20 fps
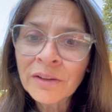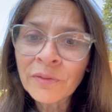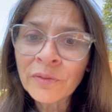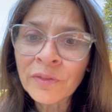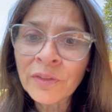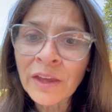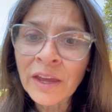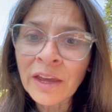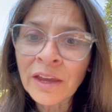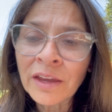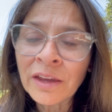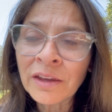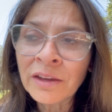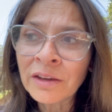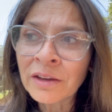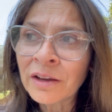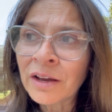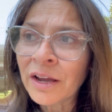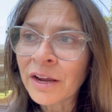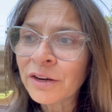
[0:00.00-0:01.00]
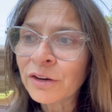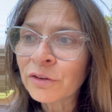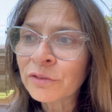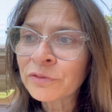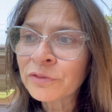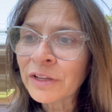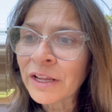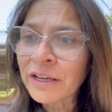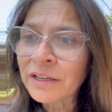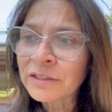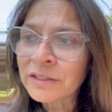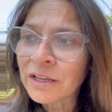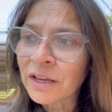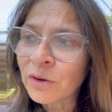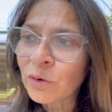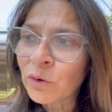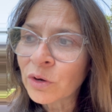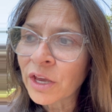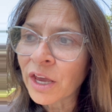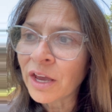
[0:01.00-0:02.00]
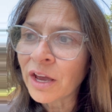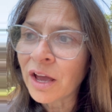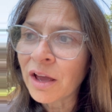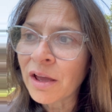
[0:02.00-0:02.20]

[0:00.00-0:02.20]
They kind of like say, okay,